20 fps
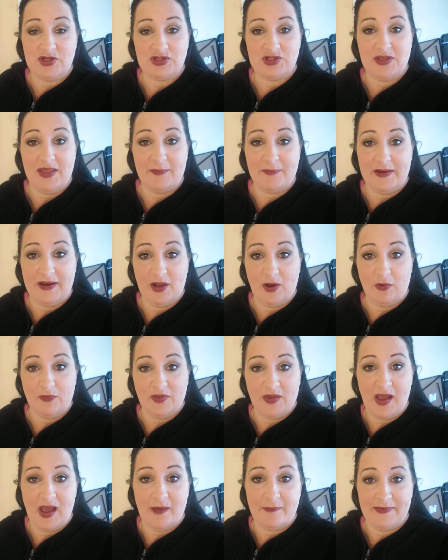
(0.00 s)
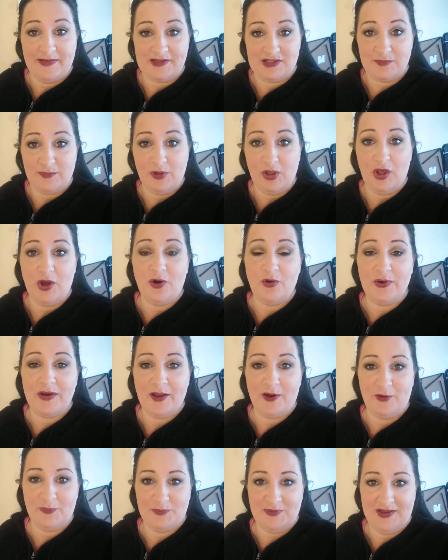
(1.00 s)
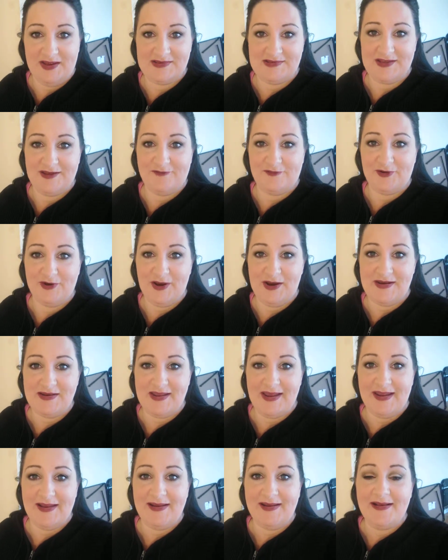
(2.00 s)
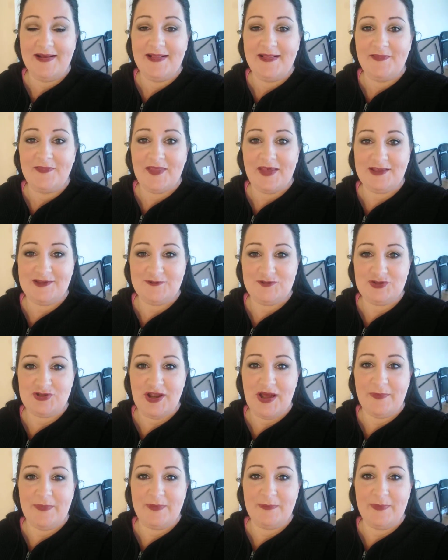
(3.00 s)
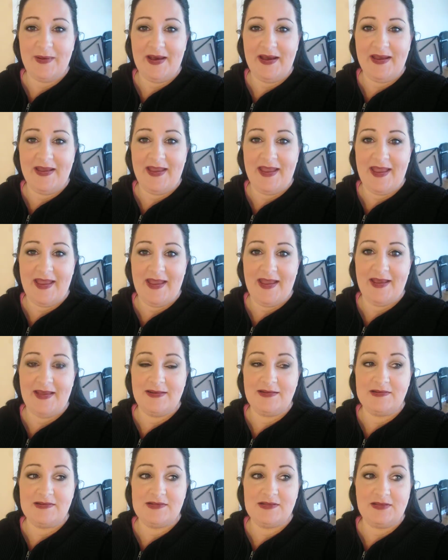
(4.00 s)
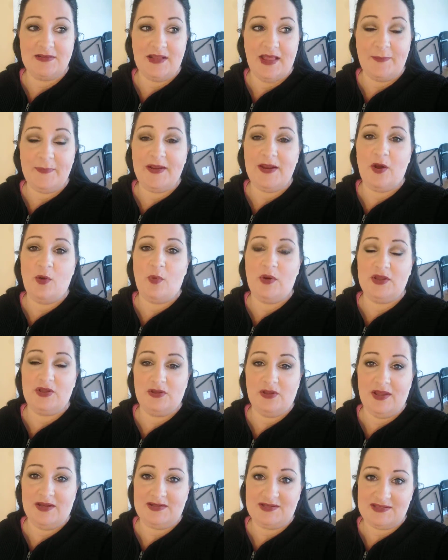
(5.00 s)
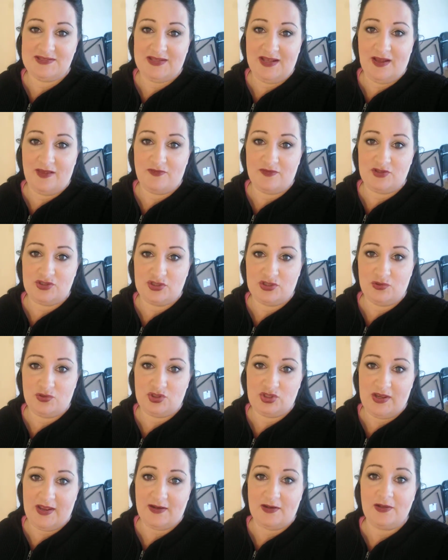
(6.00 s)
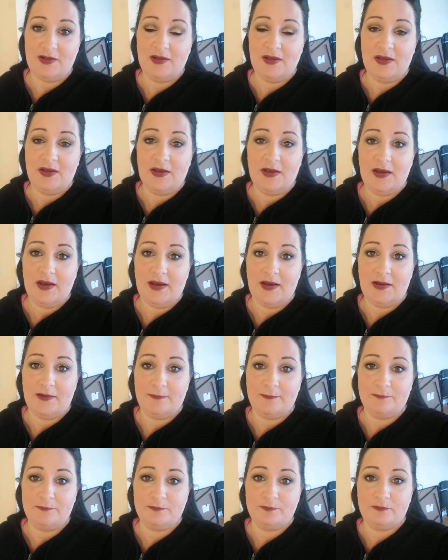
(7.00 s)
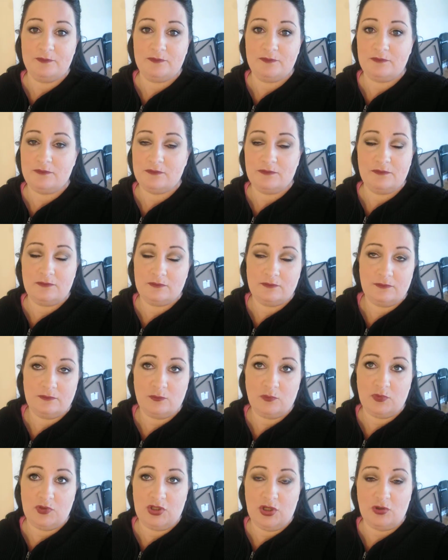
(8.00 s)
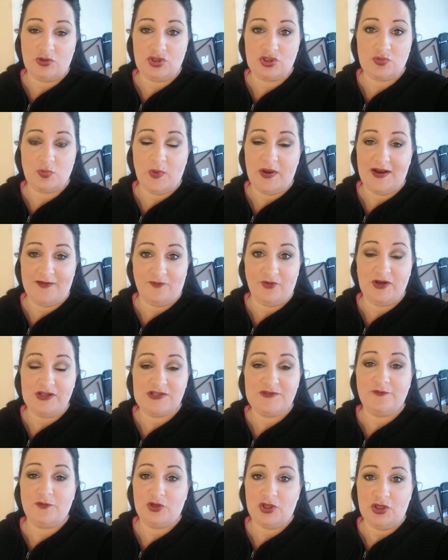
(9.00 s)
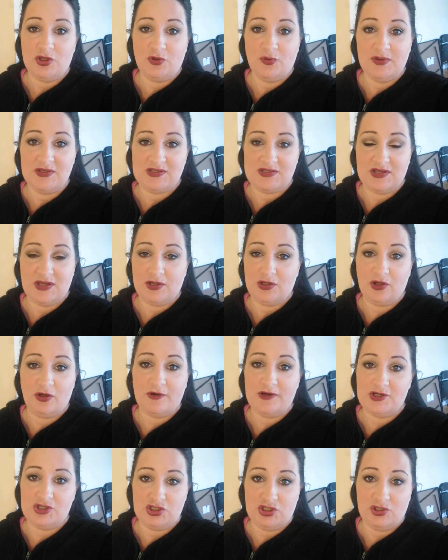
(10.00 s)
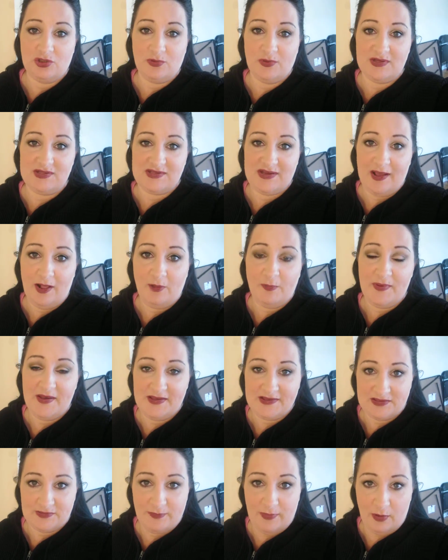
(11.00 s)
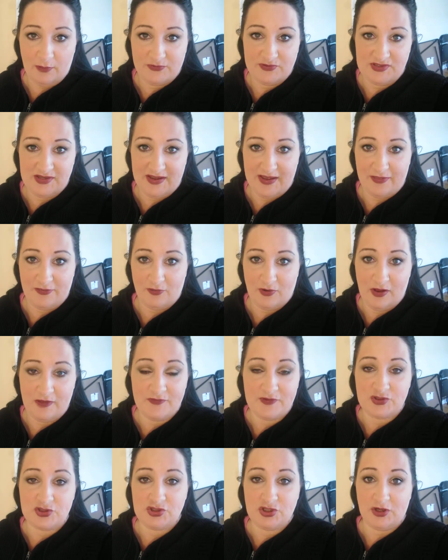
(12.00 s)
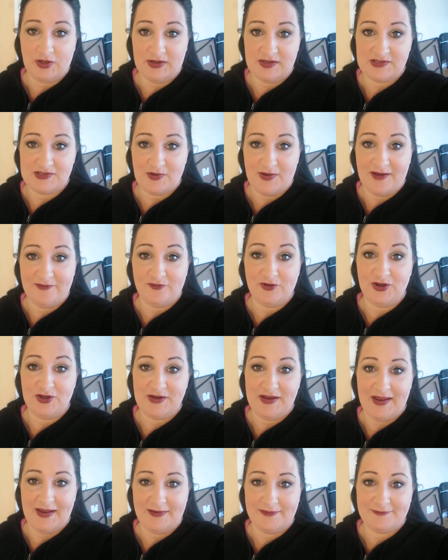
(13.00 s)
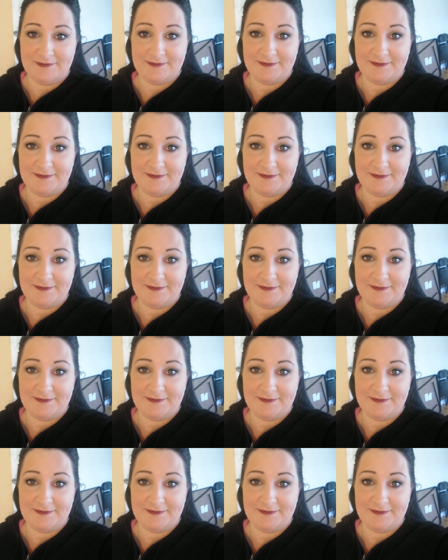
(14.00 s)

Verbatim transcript: Just let me know in the comments below, and I hope you guys have a great day. Thanks for stopping by, and let me know what you'd like to see on this new channel. Um, you know, just whatever. It's for you. It's to encourage you and to help us both together on this journey. So have a good day.